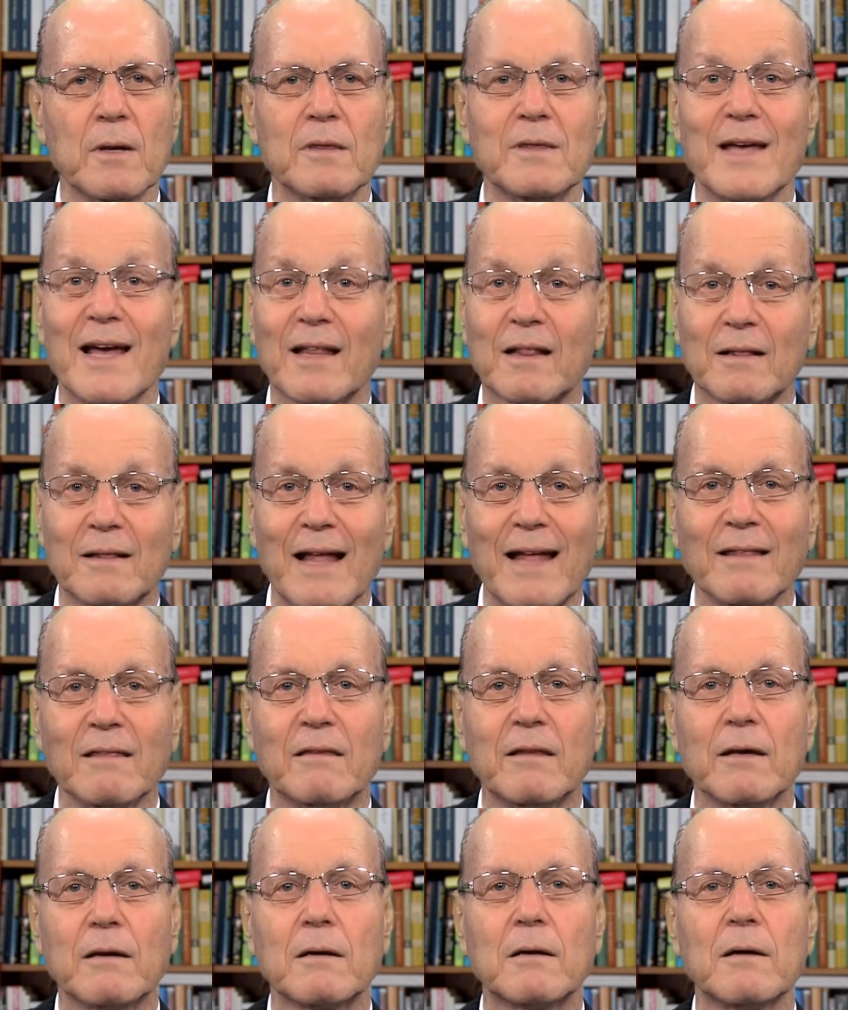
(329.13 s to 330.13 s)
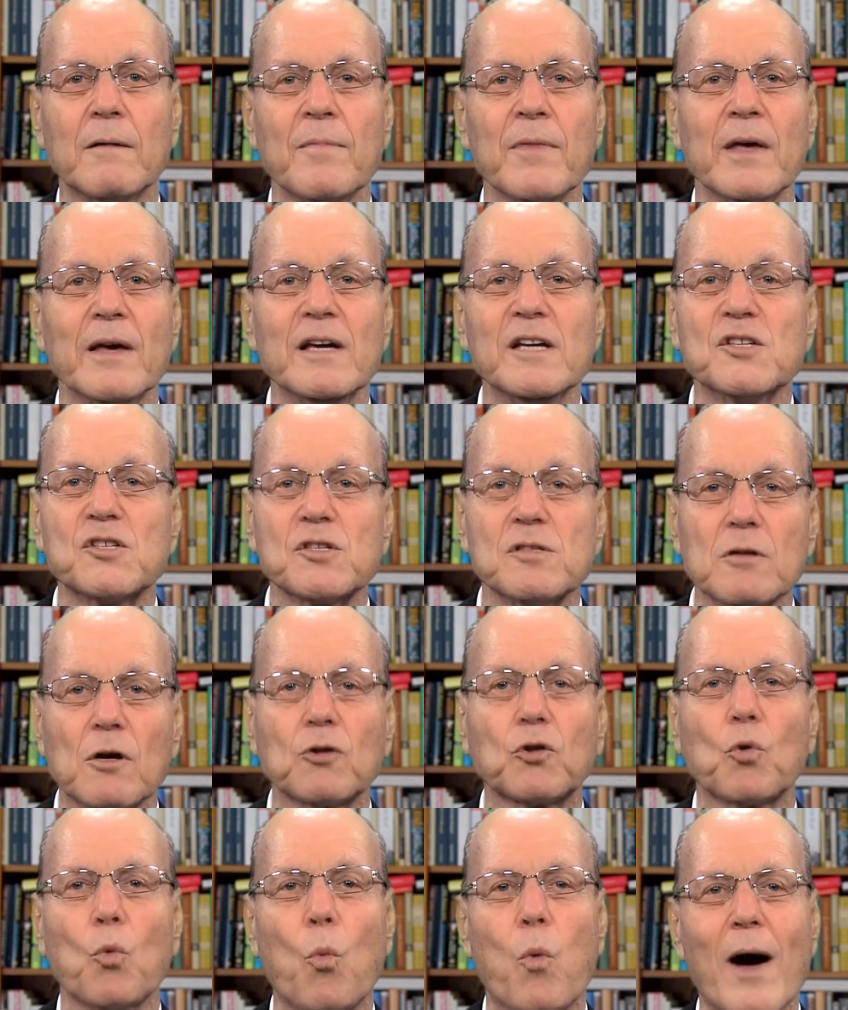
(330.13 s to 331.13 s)
The Atlantic is
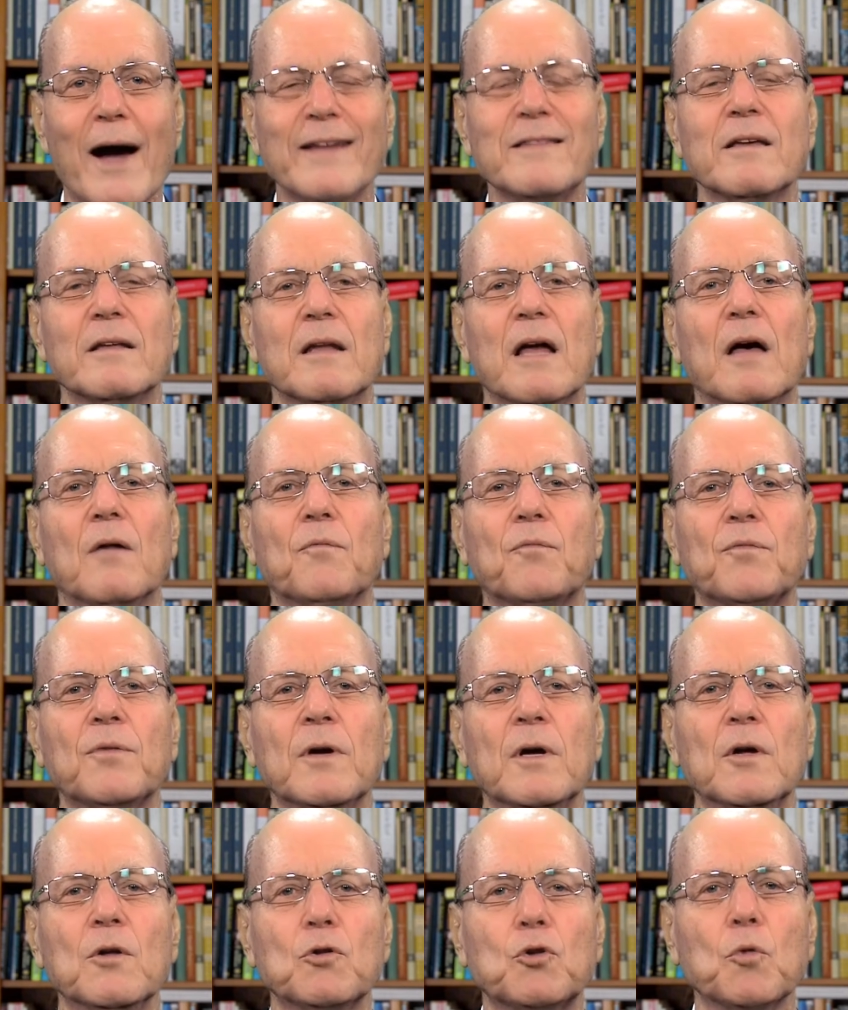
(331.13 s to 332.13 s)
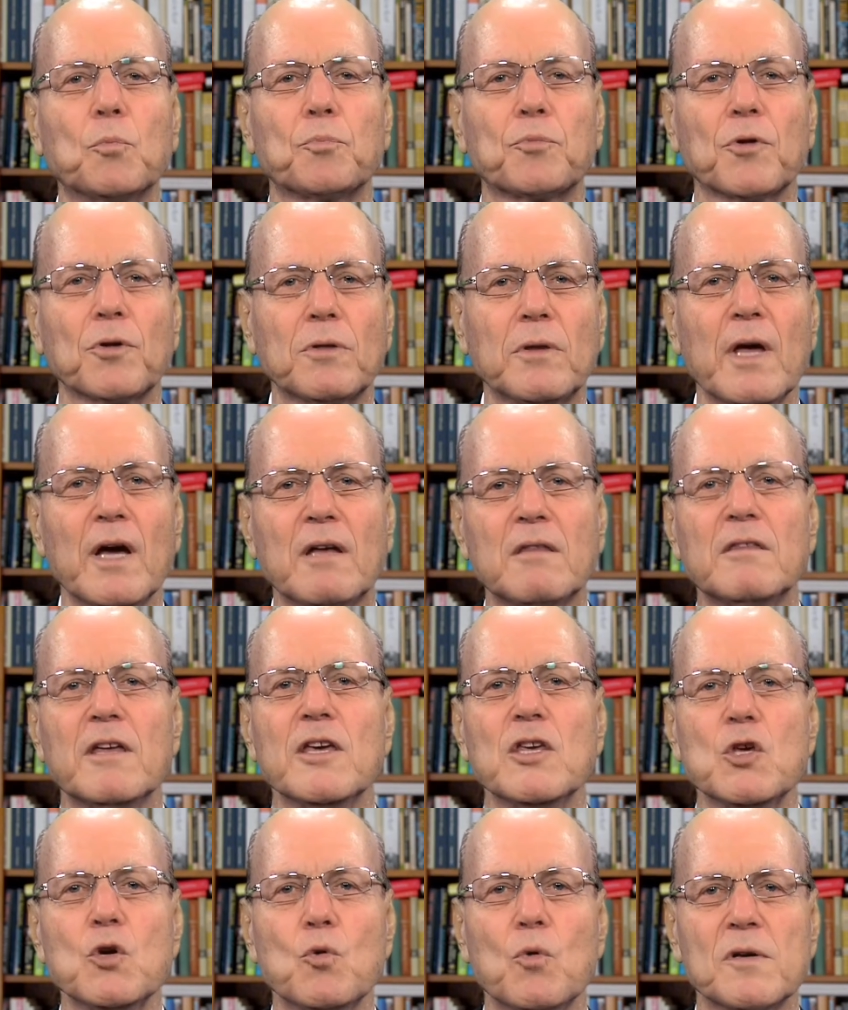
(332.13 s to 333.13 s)
not wide enough to protect
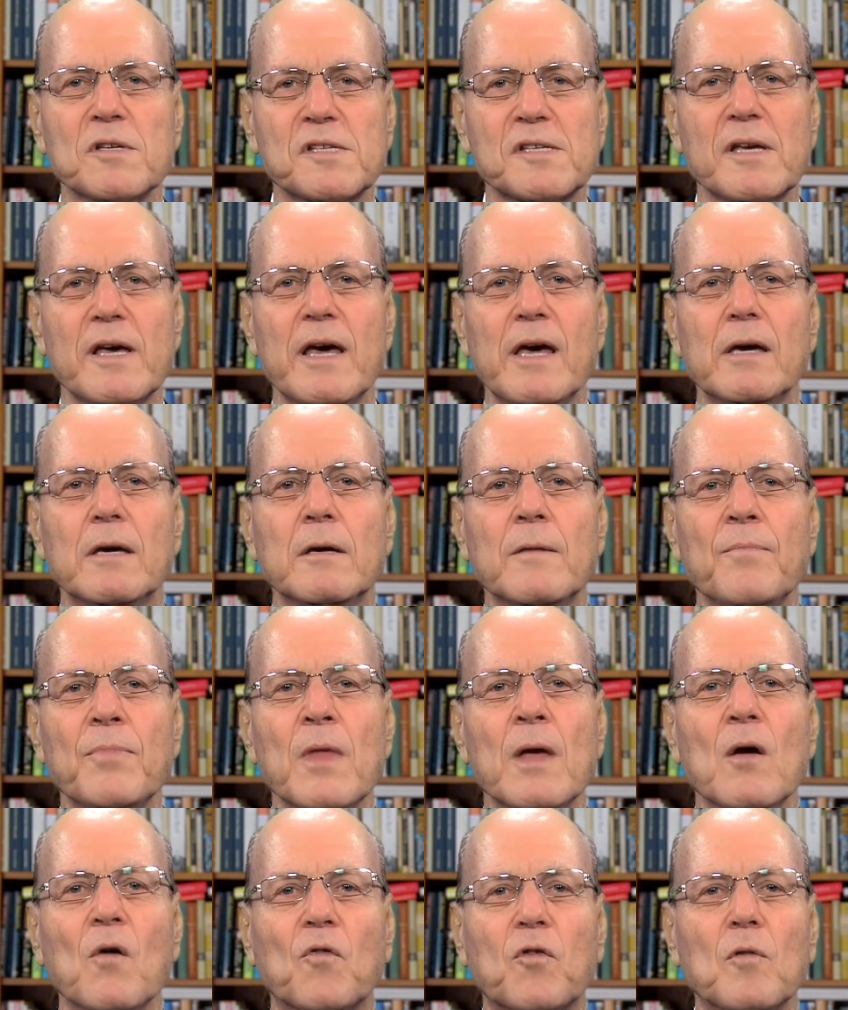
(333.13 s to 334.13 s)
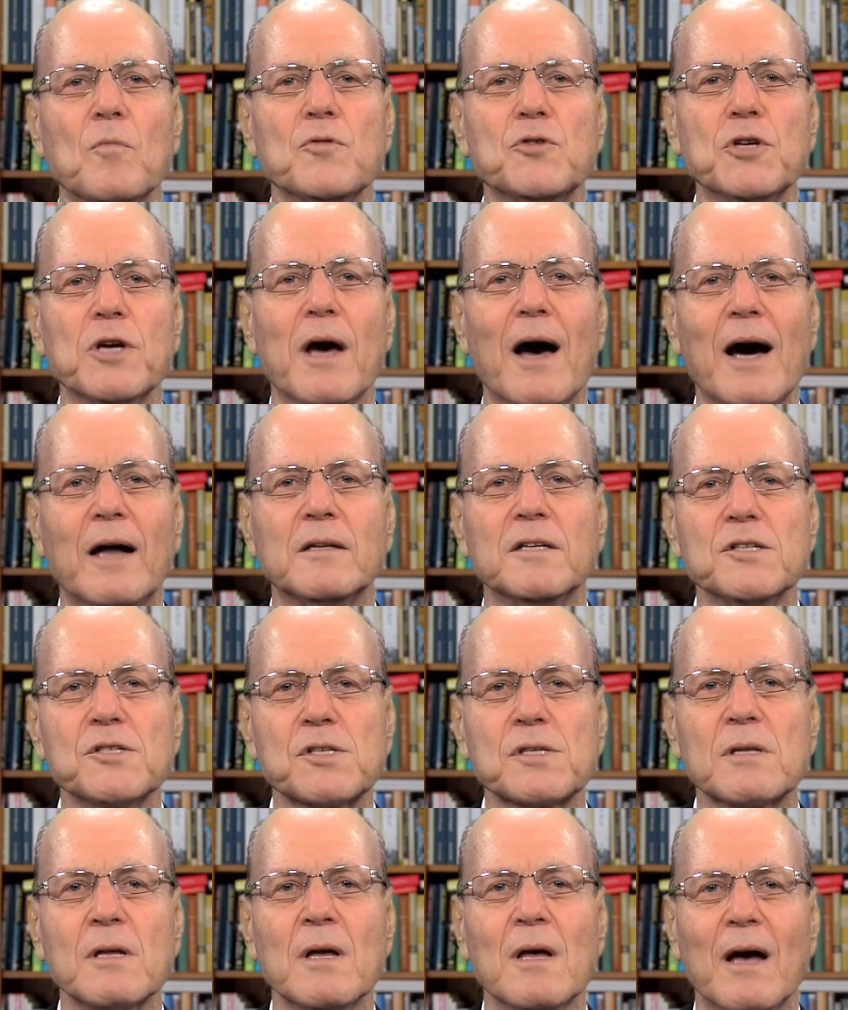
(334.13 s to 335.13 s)
the USA from
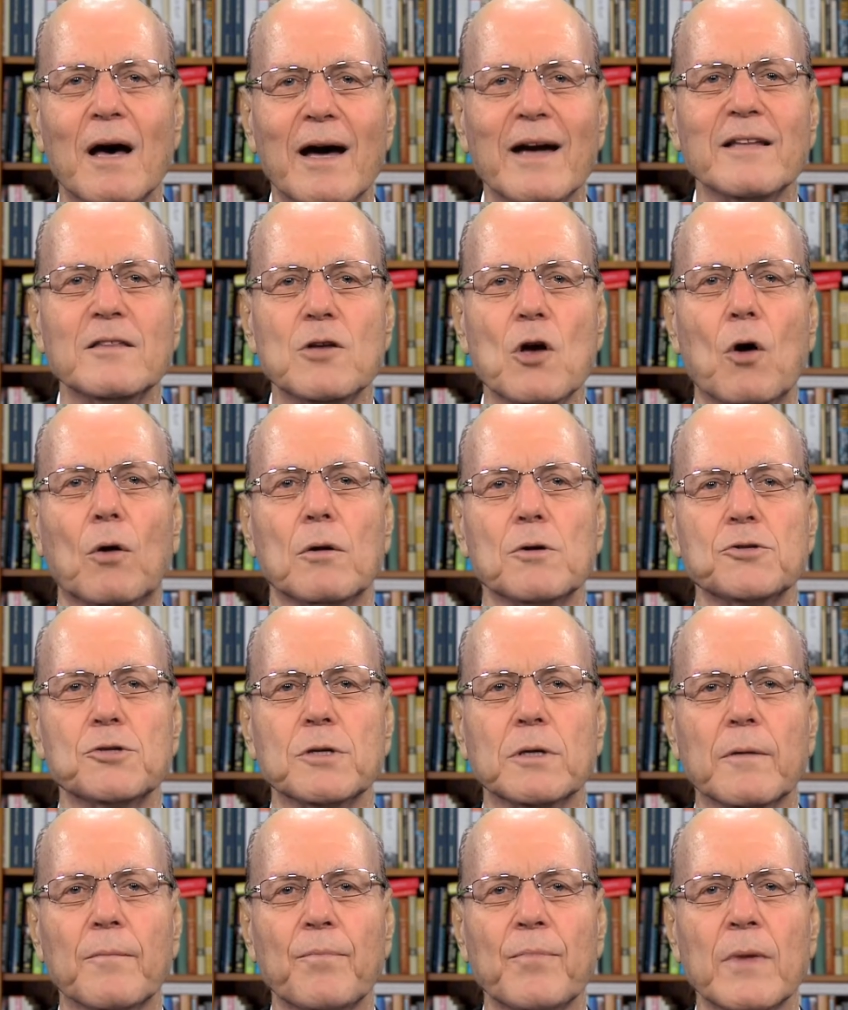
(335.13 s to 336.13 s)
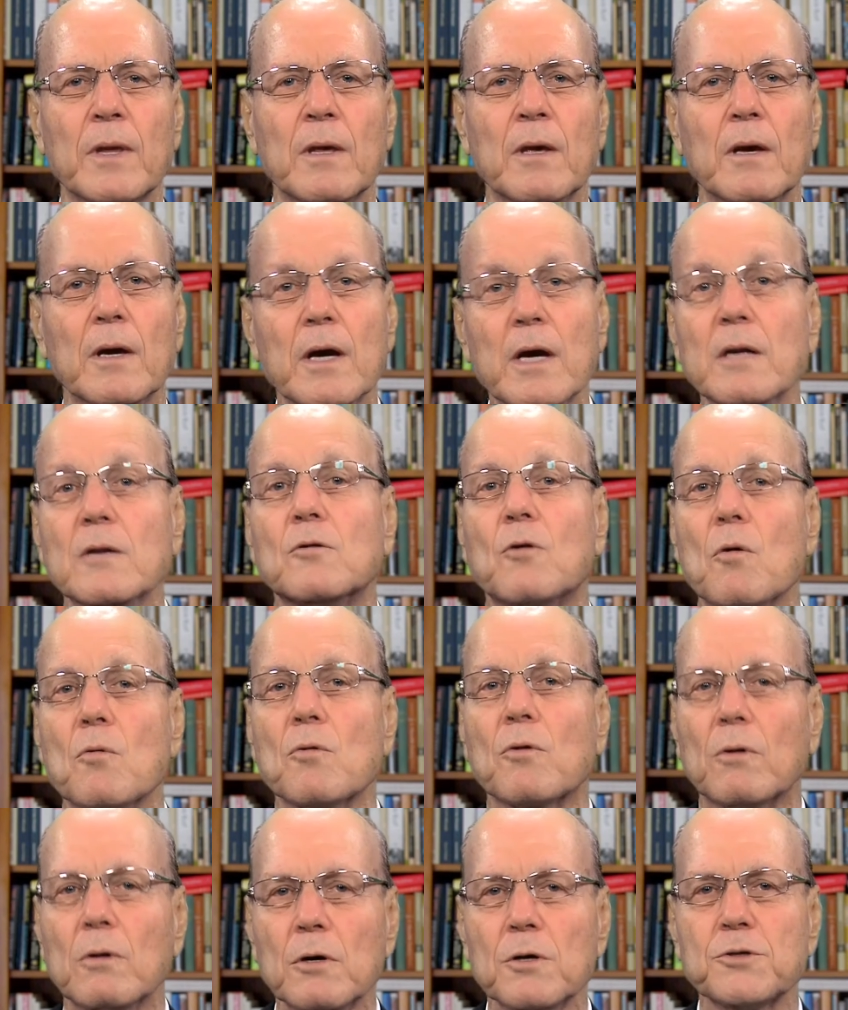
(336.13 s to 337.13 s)
jihadist ideology. In
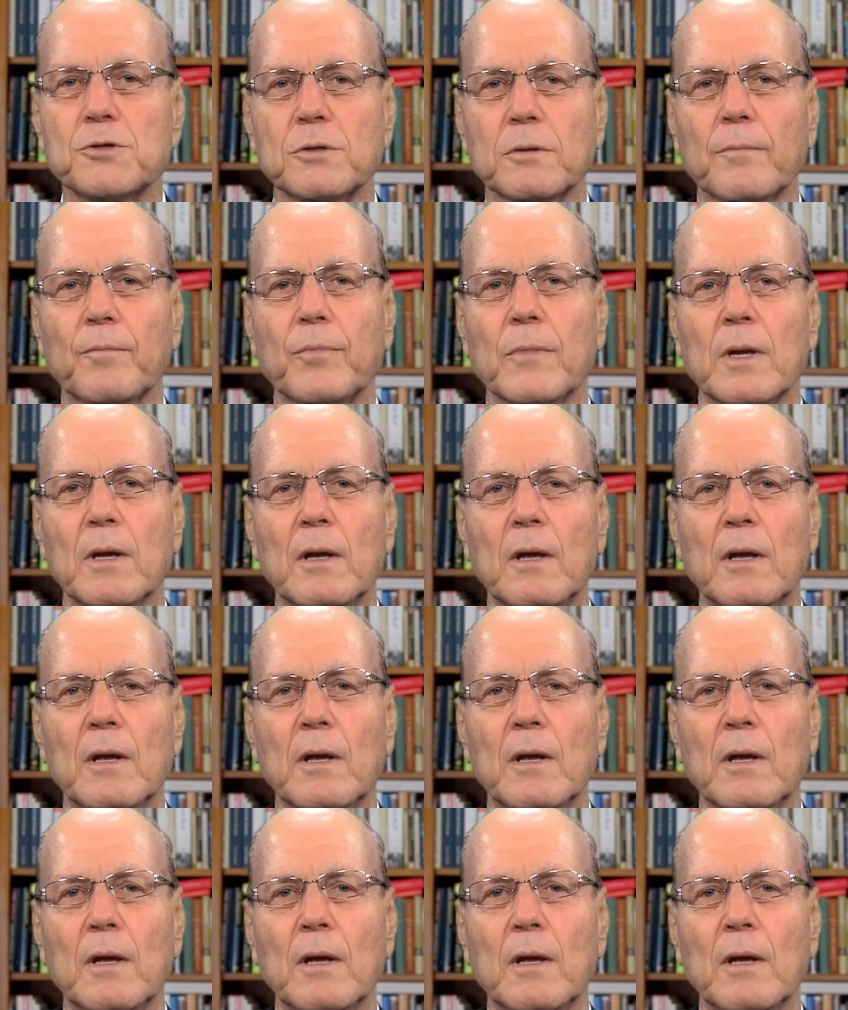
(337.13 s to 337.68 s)
conclusion,